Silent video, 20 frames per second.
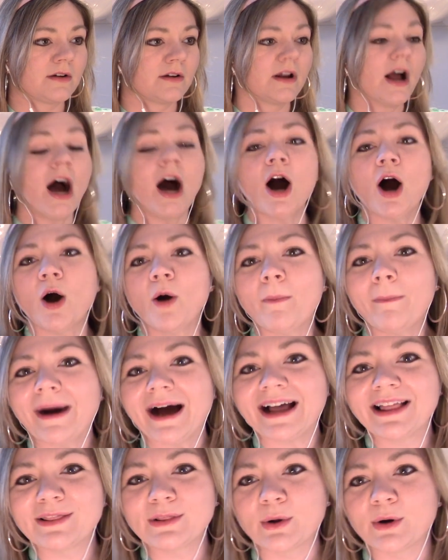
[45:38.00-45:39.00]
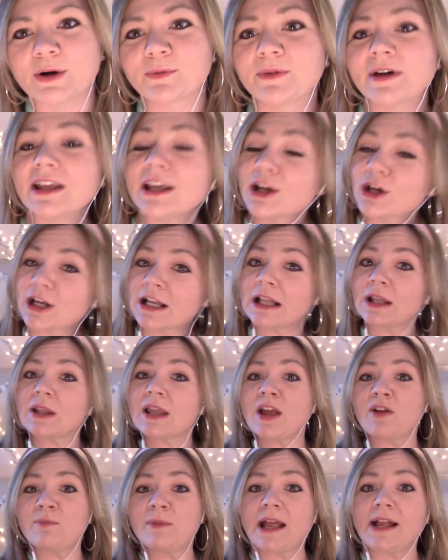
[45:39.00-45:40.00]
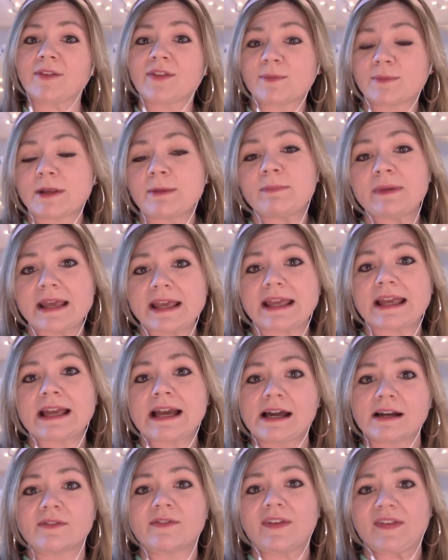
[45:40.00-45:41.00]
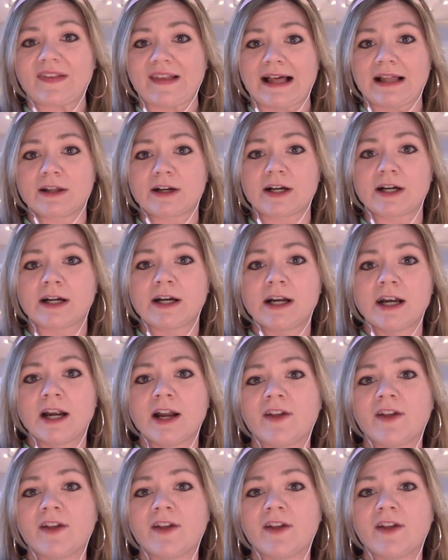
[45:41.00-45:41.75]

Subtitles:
Oh, my Lord. Really? You're going to leave me at something peeking out of the cellar?